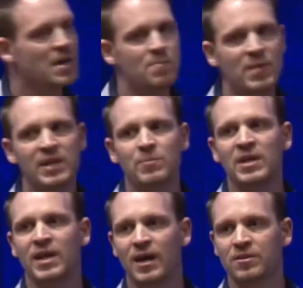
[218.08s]

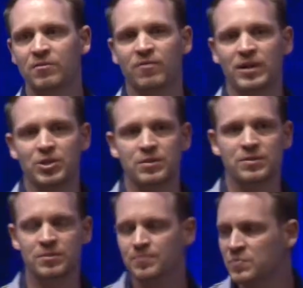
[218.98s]
many other
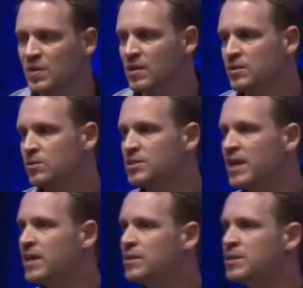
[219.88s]
functions. So
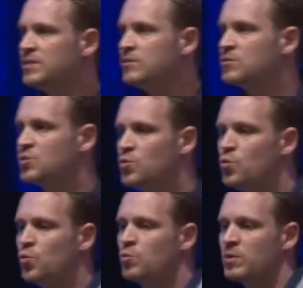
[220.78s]
taking these
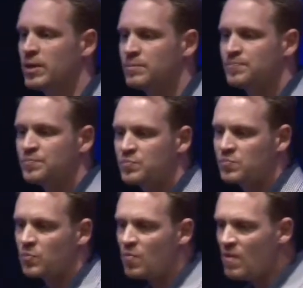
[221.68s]
2
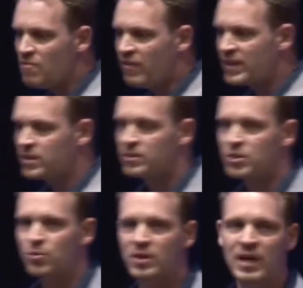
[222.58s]
factors
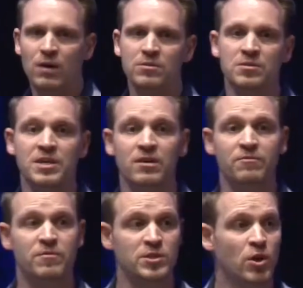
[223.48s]
into account, their
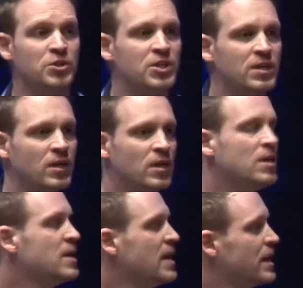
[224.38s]

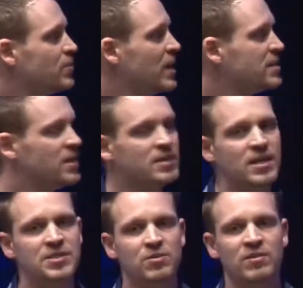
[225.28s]
physiological as well as their
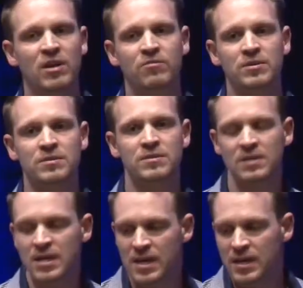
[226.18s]
industrial relevance,
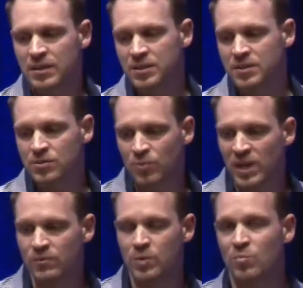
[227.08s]
this is
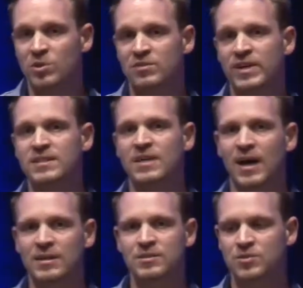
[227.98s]
really what motivates
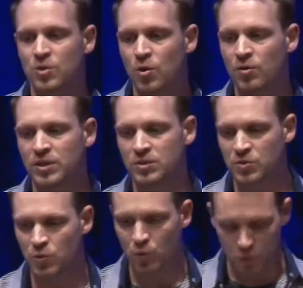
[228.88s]
us to look
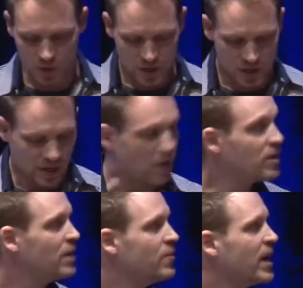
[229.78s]
into how
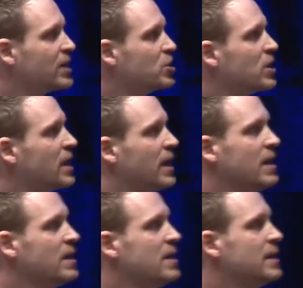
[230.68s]
can we actually